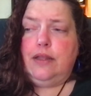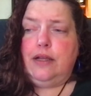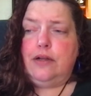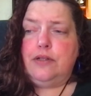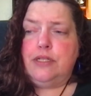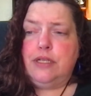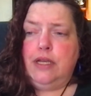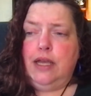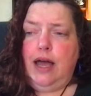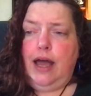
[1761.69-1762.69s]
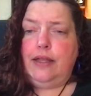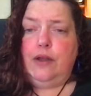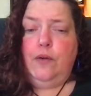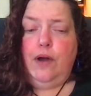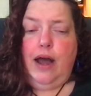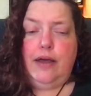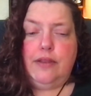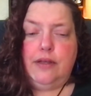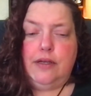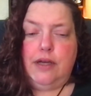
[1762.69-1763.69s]
there's, I know
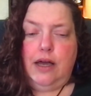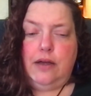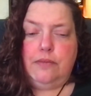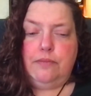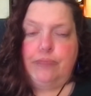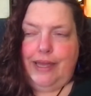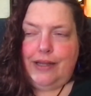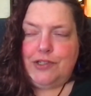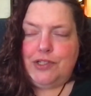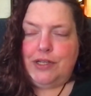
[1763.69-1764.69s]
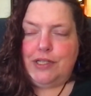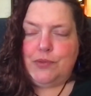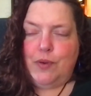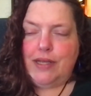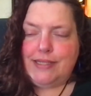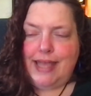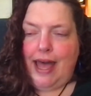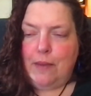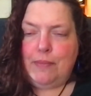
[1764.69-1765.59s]
on the, actually it's WhatsApp.